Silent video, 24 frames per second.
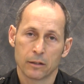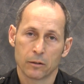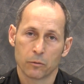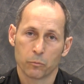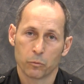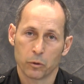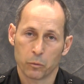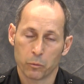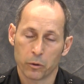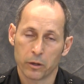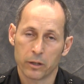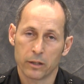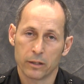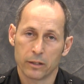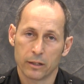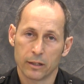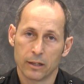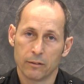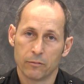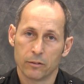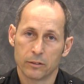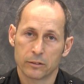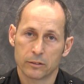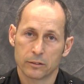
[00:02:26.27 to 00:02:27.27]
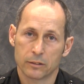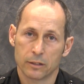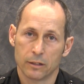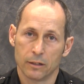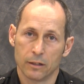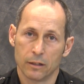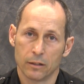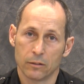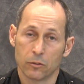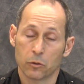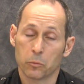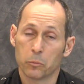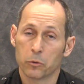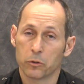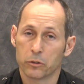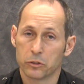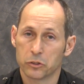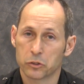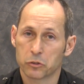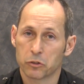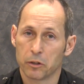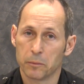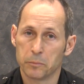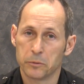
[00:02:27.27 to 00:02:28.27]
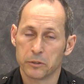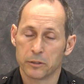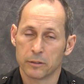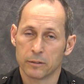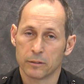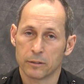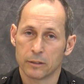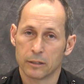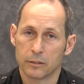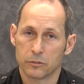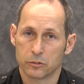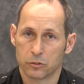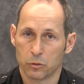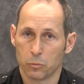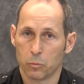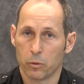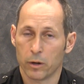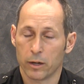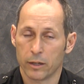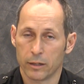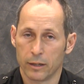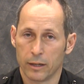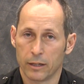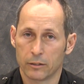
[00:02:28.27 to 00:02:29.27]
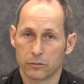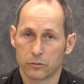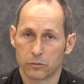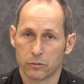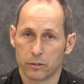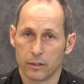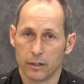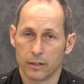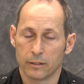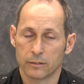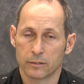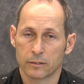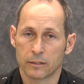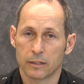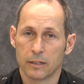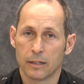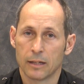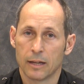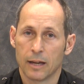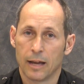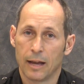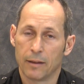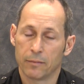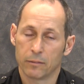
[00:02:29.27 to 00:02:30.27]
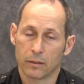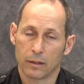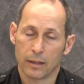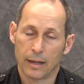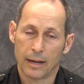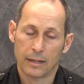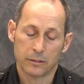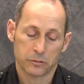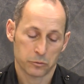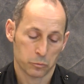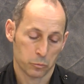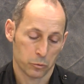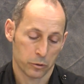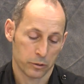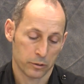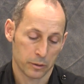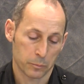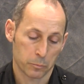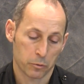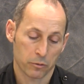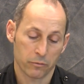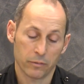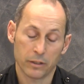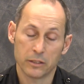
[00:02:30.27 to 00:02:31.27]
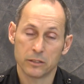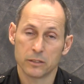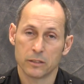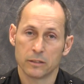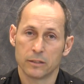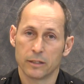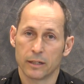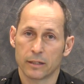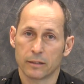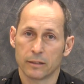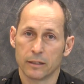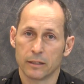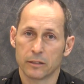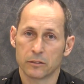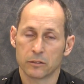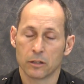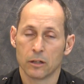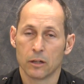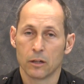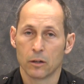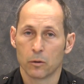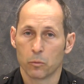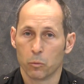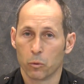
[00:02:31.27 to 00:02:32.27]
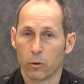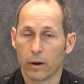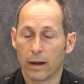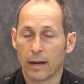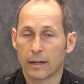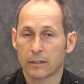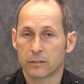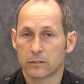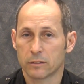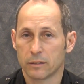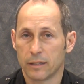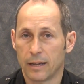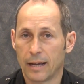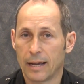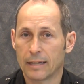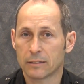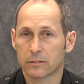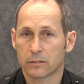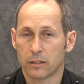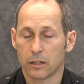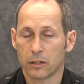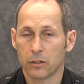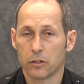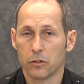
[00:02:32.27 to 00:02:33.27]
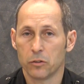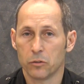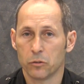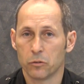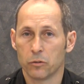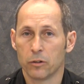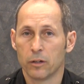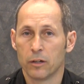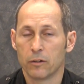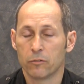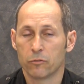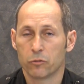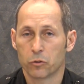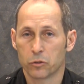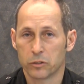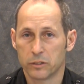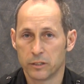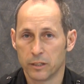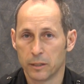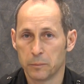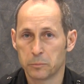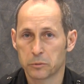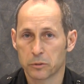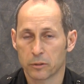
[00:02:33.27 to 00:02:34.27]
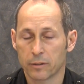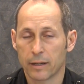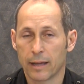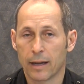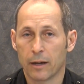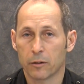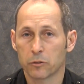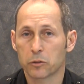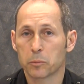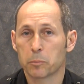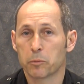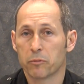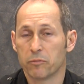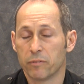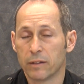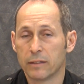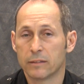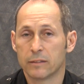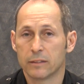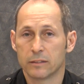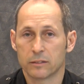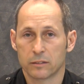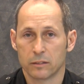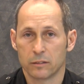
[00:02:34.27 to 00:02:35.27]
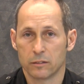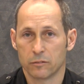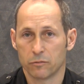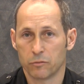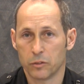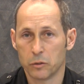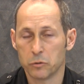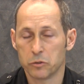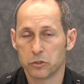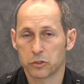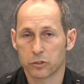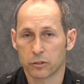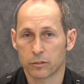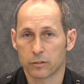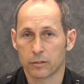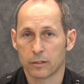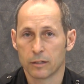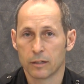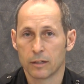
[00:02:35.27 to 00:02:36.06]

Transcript: we want you to give us a little more description as to why you answered yes. And the last one, the prevention techniques, we're actually asking you for tips on how to prevent this in the future.